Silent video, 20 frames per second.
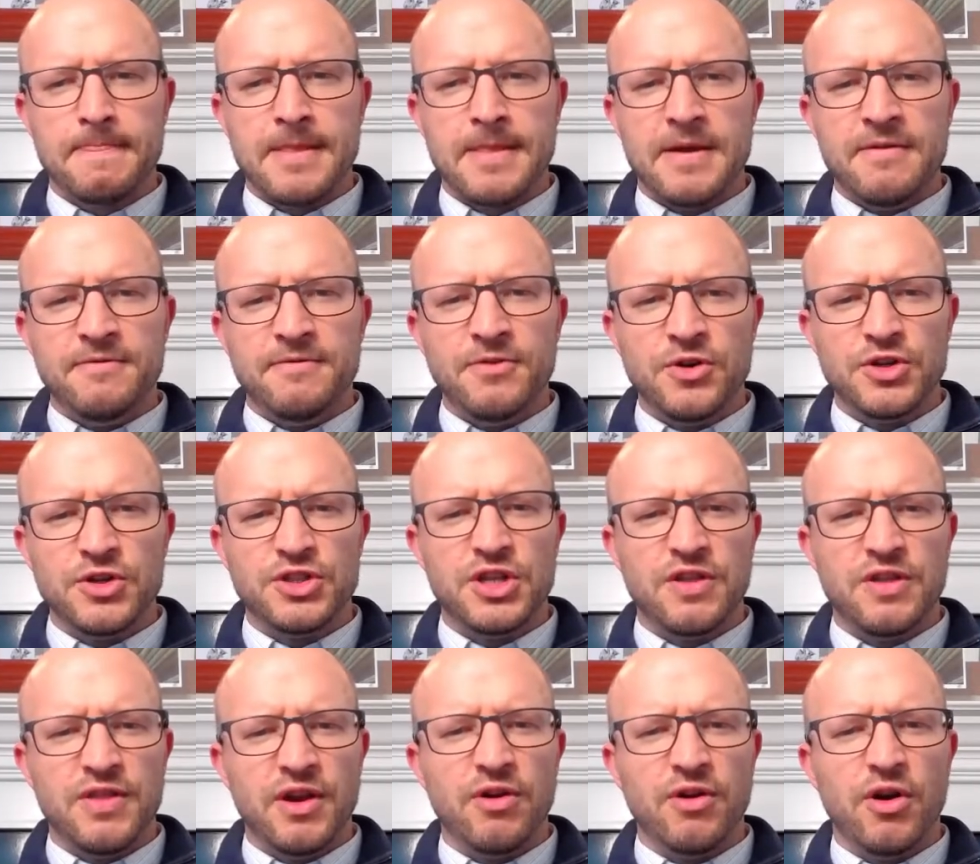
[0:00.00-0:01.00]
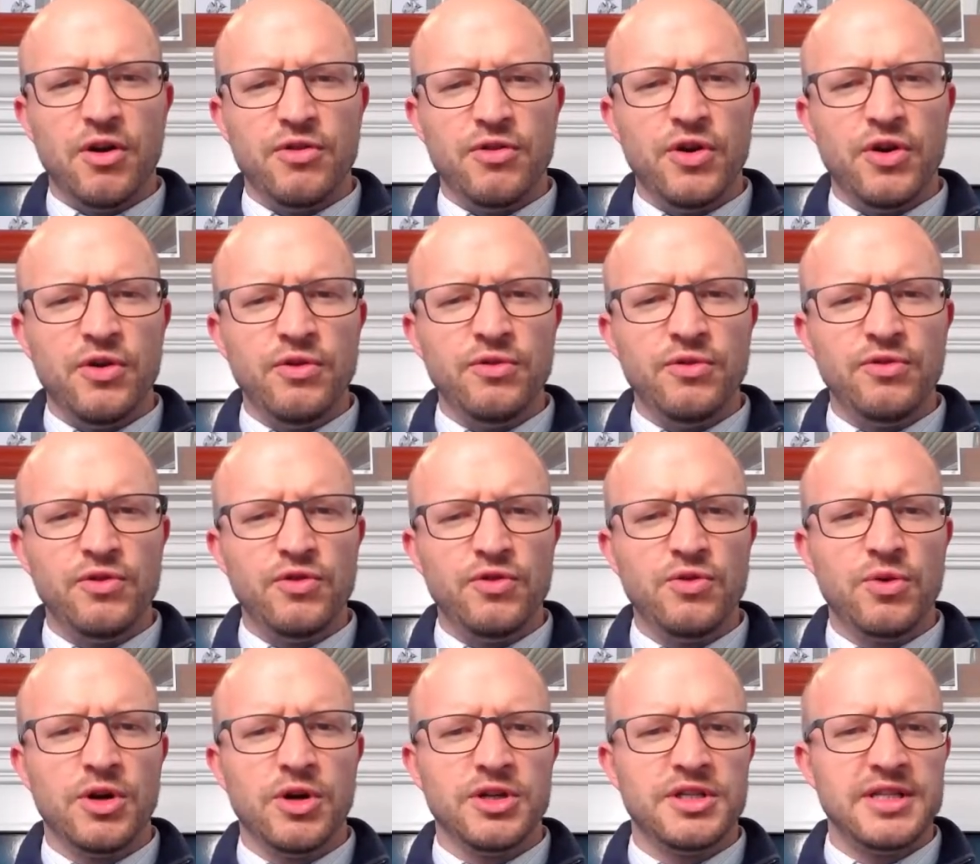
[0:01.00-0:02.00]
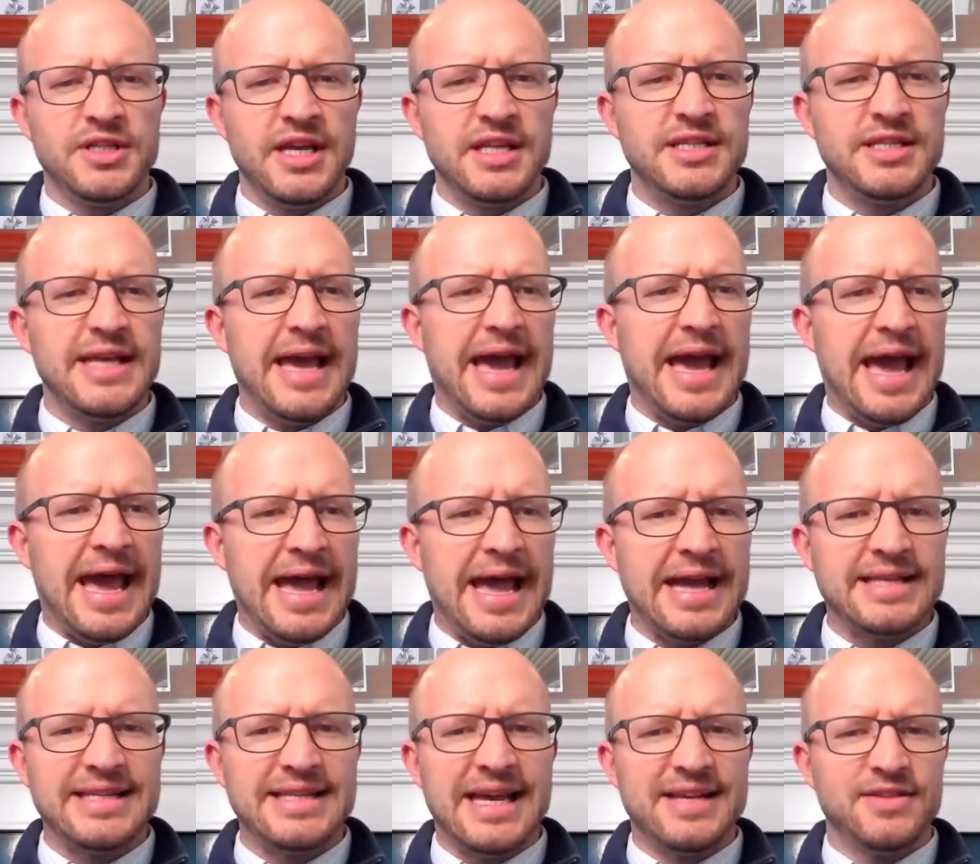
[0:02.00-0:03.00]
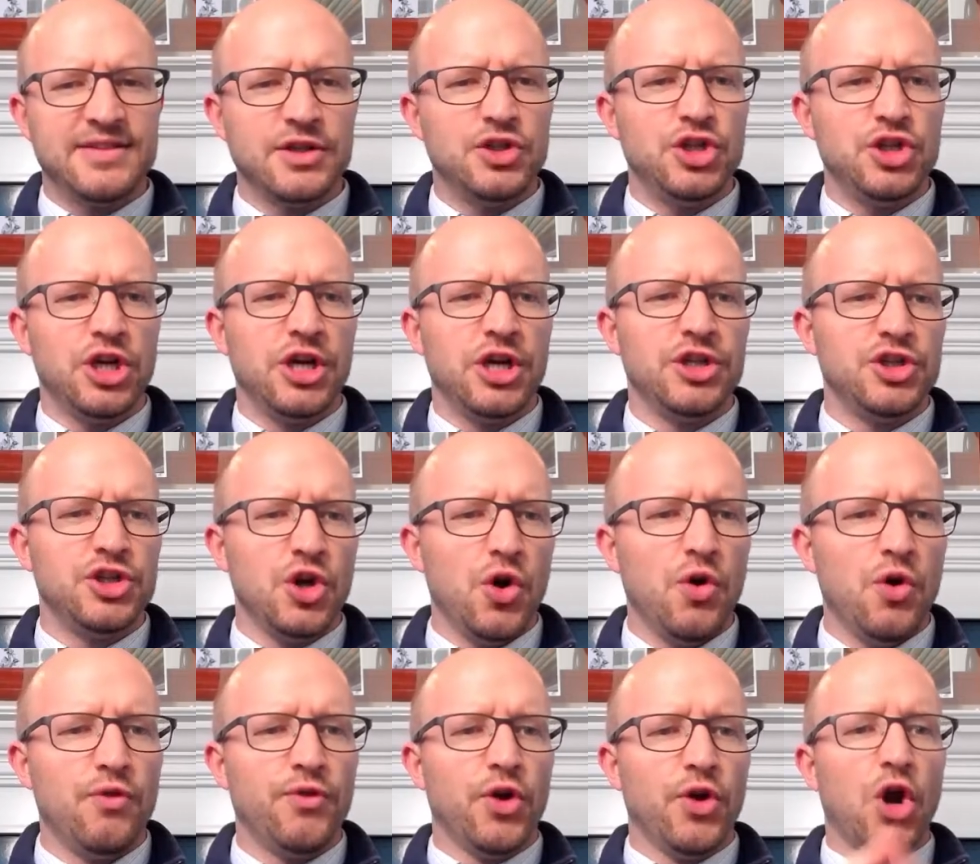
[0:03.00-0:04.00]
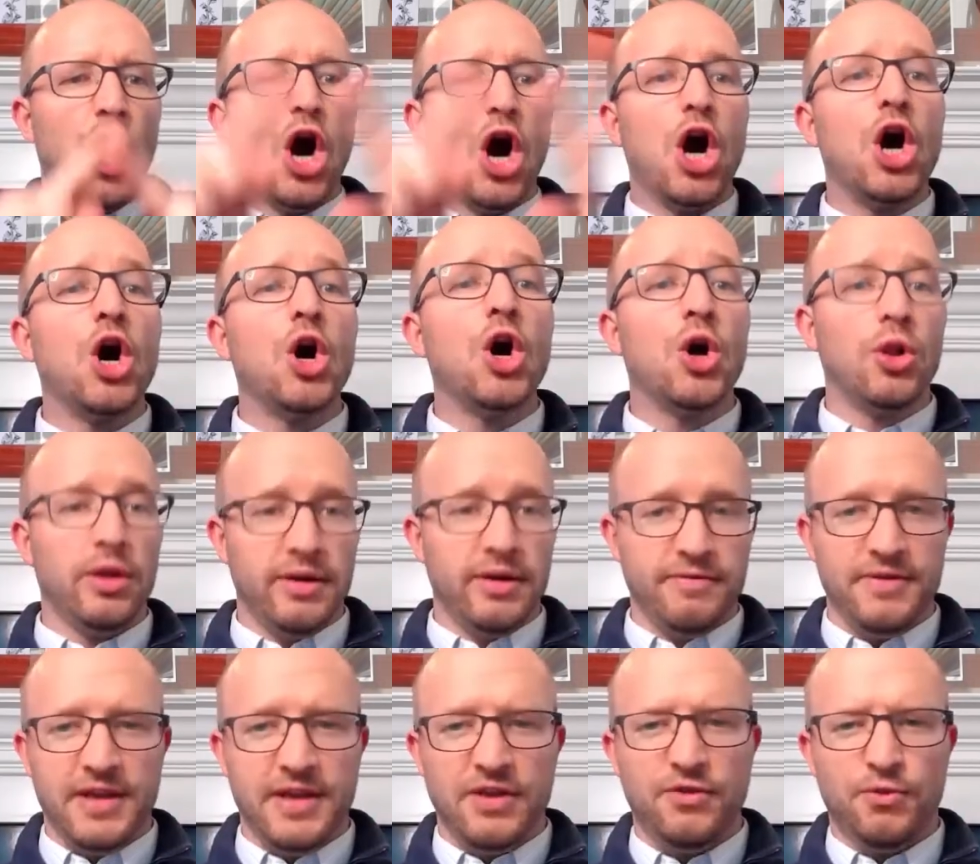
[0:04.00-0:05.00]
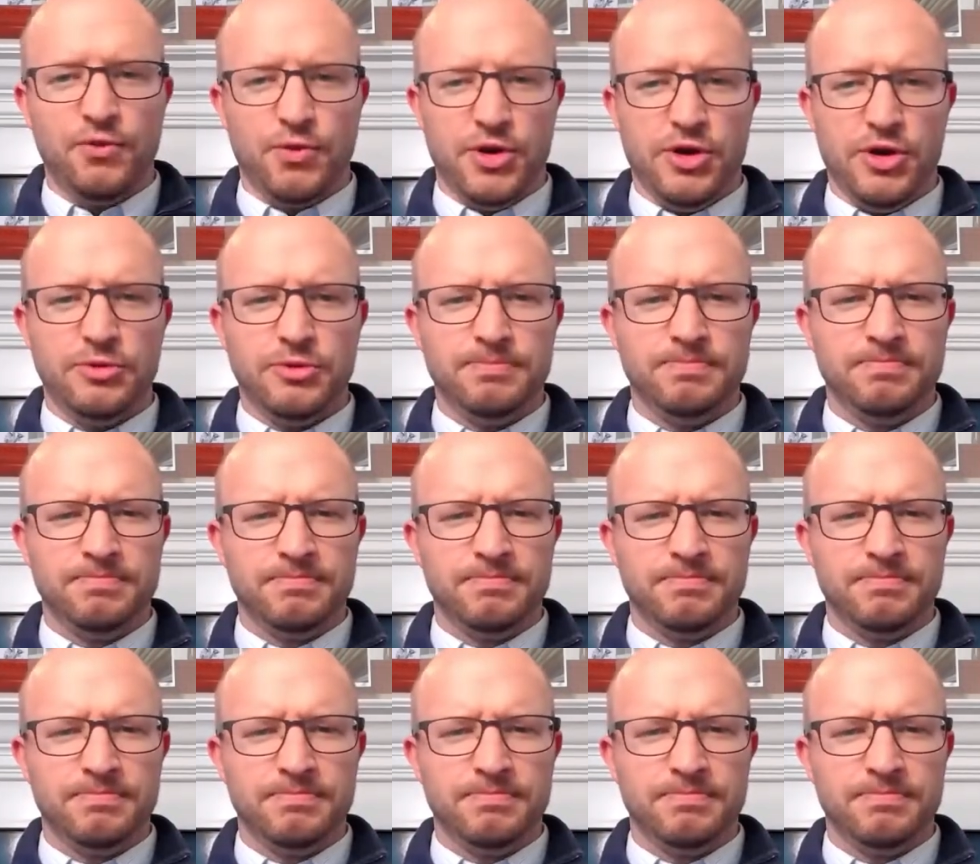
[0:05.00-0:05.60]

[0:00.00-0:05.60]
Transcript: First, there are those who are said to act as a judge over all of Israel.